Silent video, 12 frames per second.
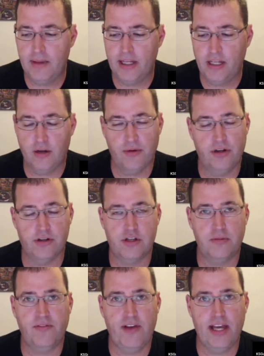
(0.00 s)
you know, there are
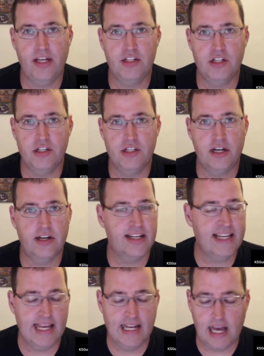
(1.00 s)
some advantages there. And
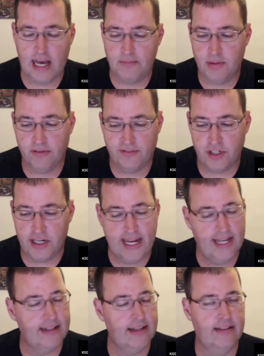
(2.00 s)
again, I prefer
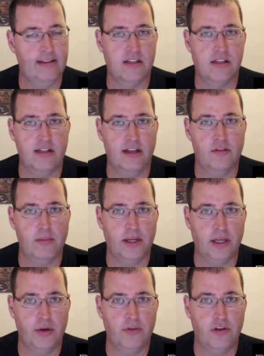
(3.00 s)
handgun. That's my
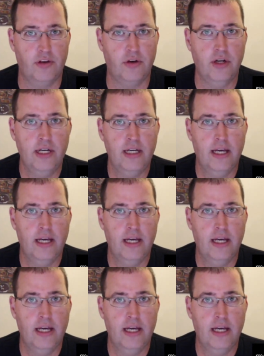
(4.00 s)
go-to.